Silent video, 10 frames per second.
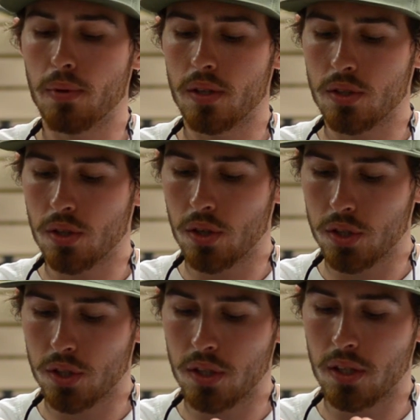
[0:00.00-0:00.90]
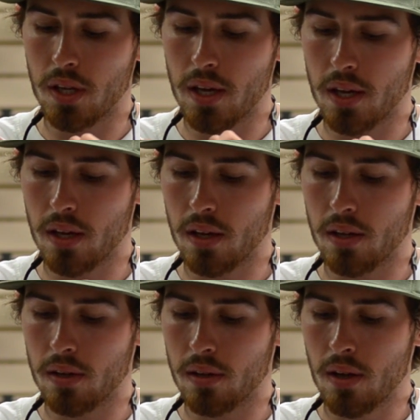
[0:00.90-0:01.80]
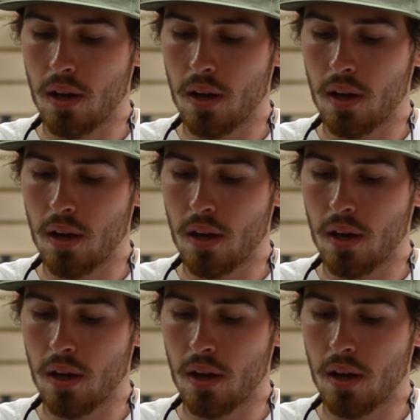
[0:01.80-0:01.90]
It's cushioned, and